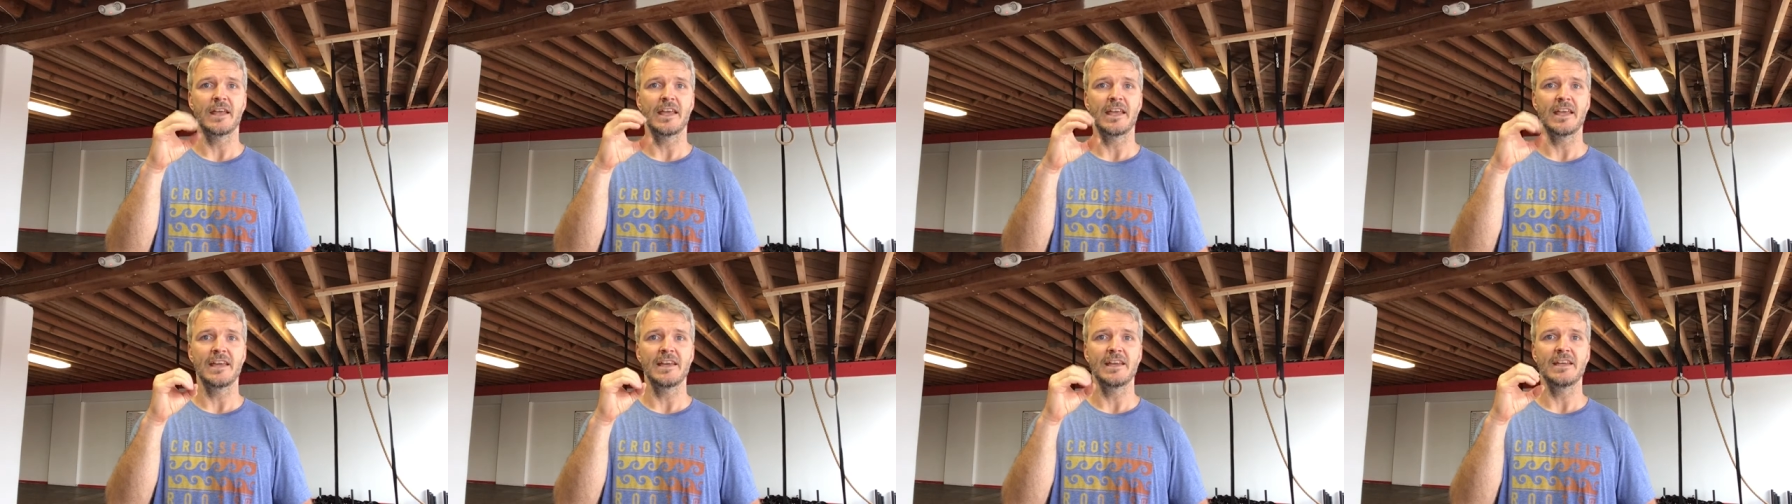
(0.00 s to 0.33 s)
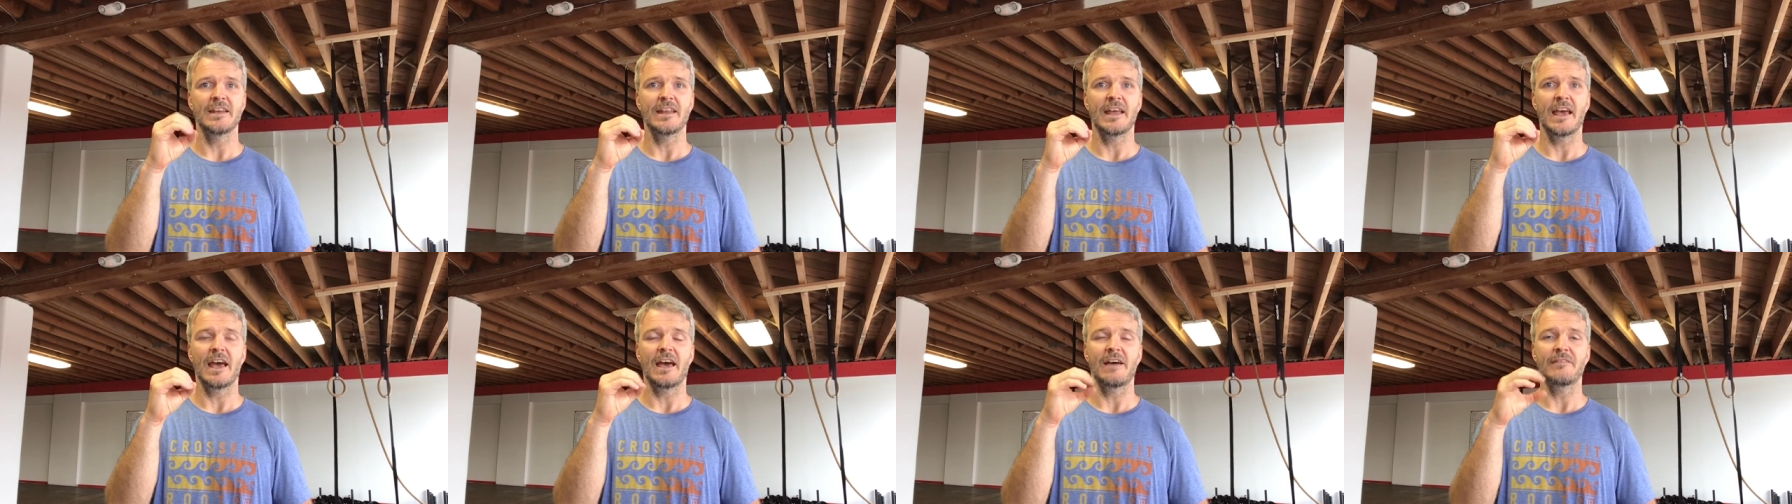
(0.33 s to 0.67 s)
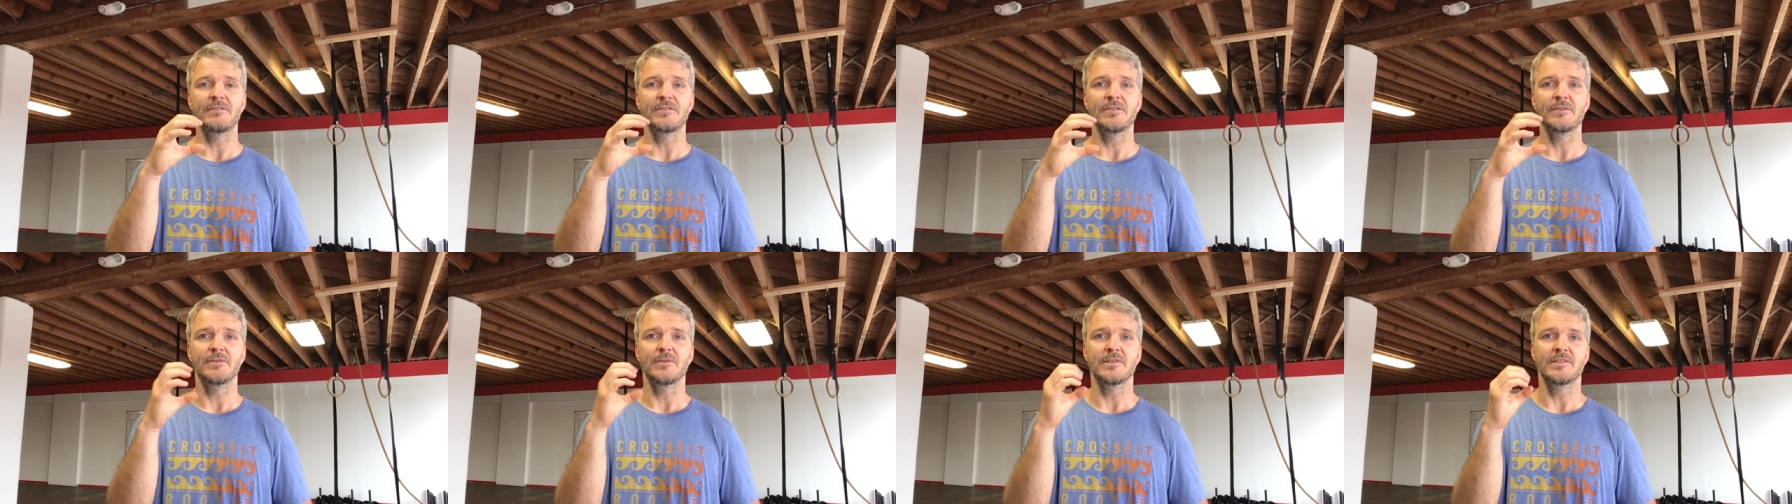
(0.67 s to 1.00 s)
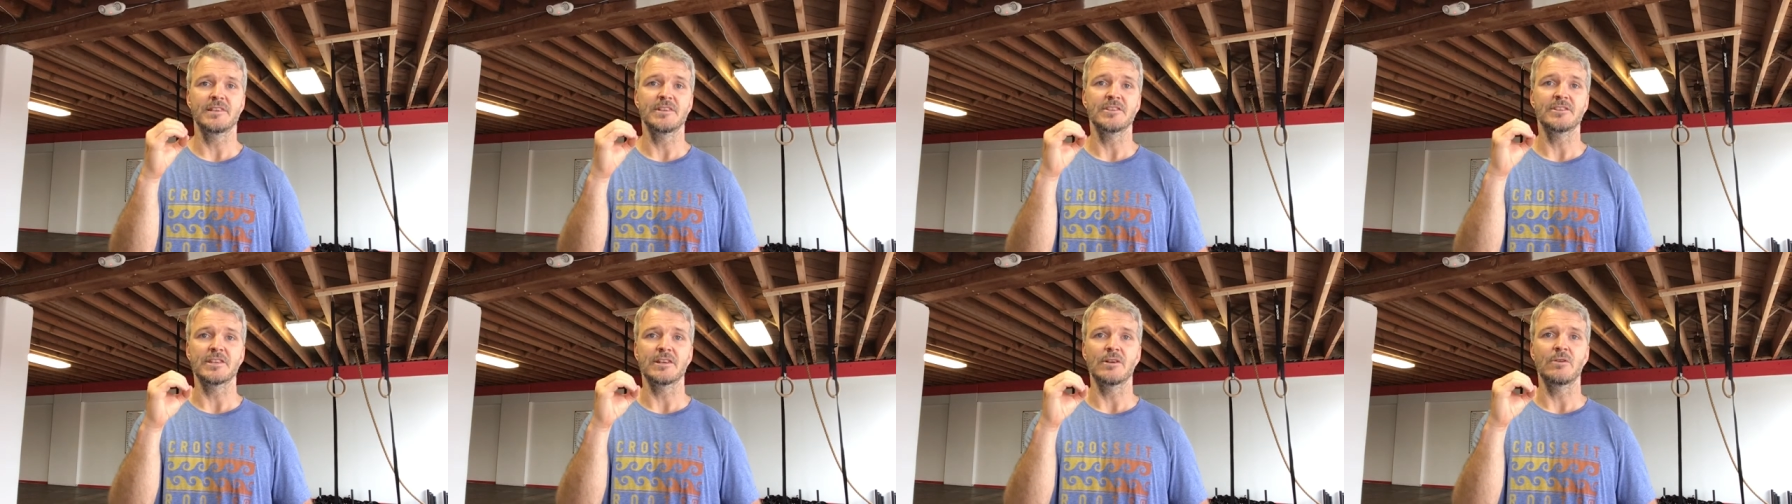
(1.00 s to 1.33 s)
hand have to
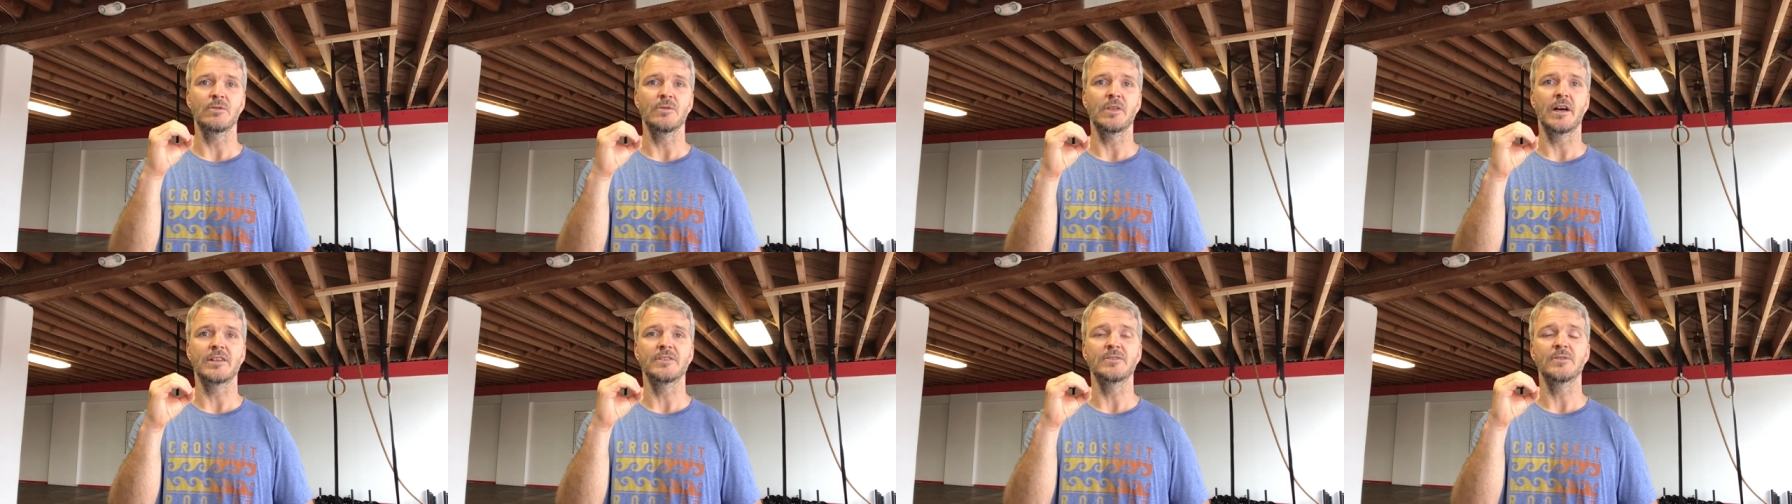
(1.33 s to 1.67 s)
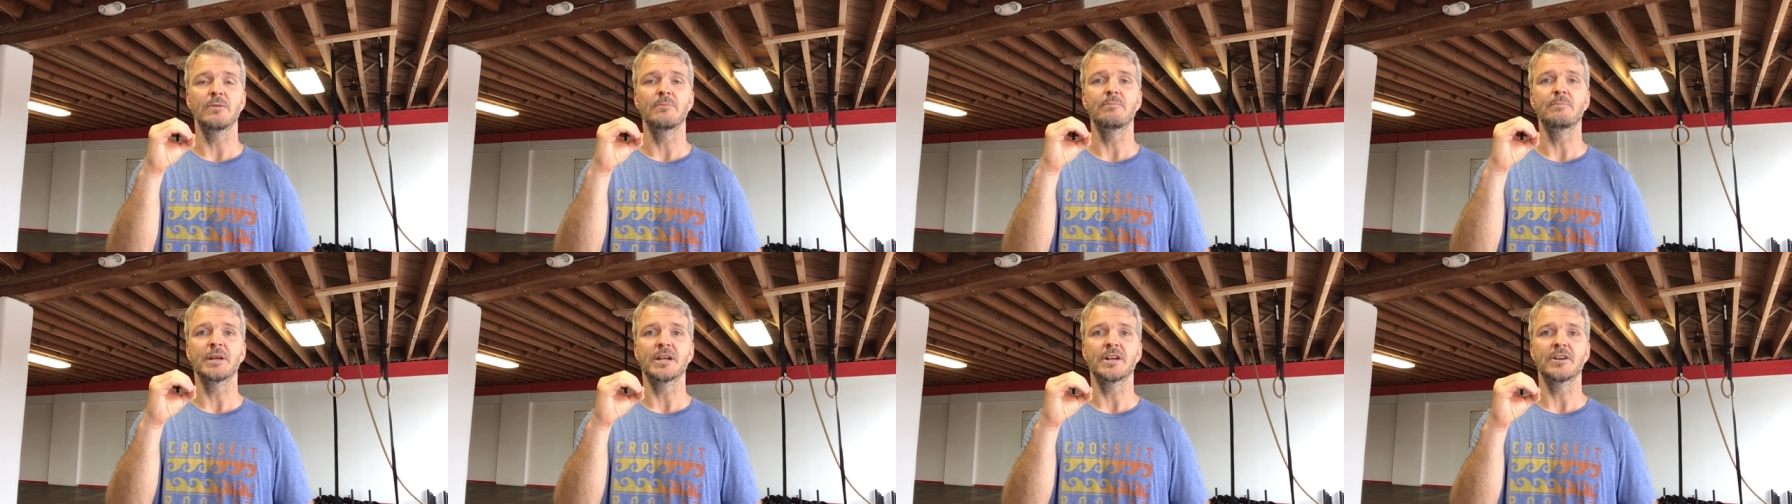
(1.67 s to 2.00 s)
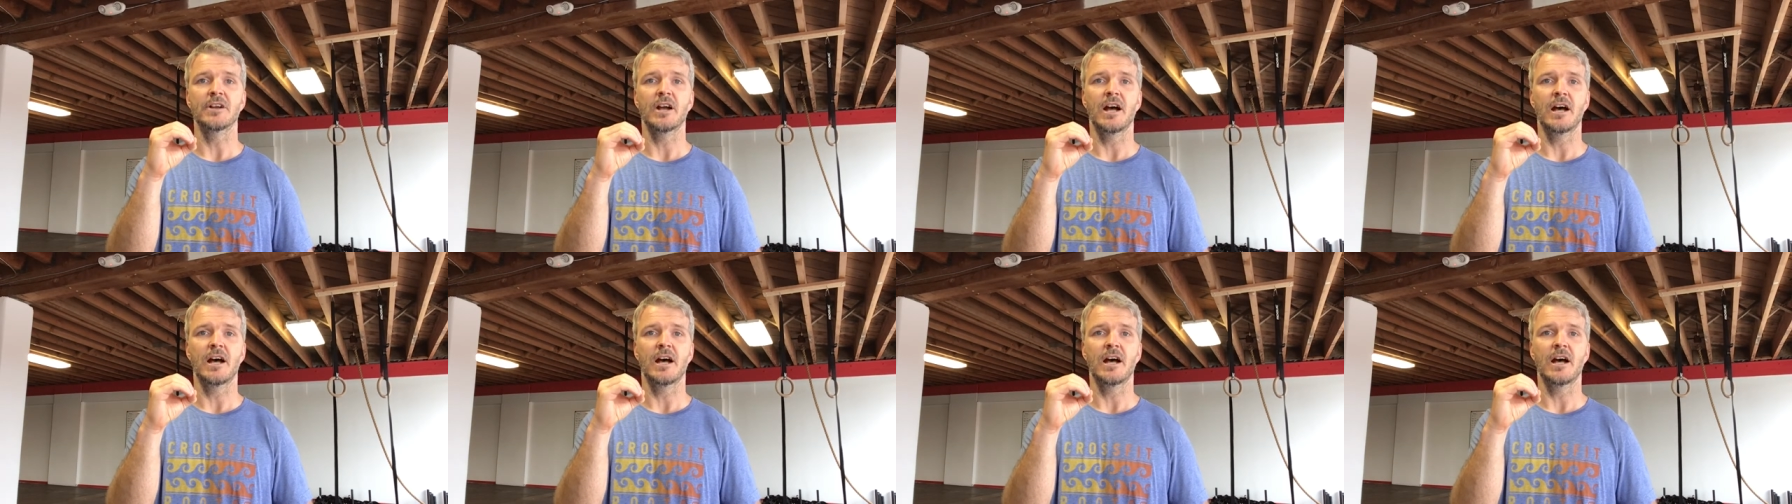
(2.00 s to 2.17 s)
essentially hold onto a bigger